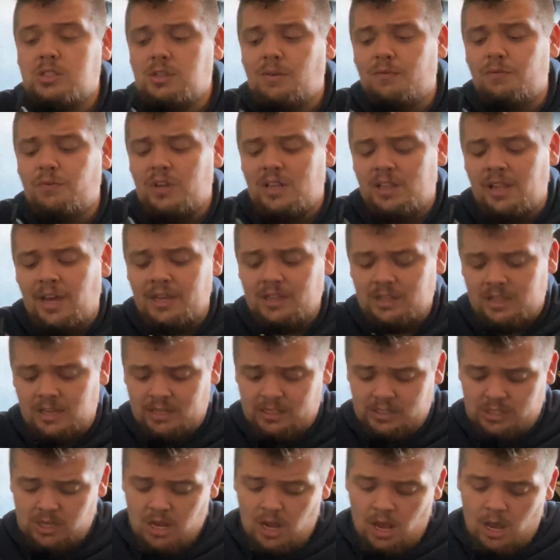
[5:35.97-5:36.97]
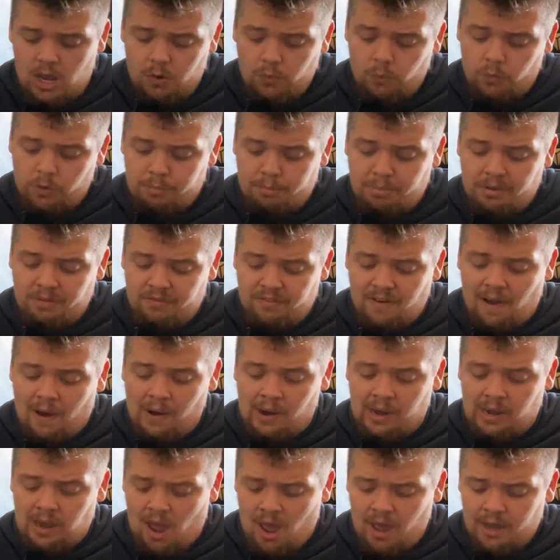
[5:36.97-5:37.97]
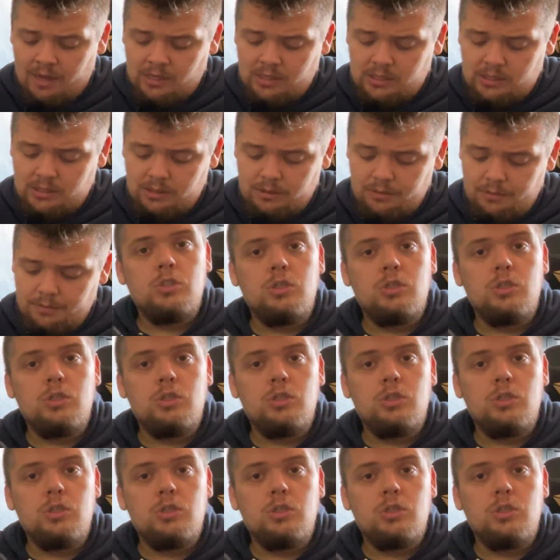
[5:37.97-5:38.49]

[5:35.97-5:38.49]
something like this would be very nice.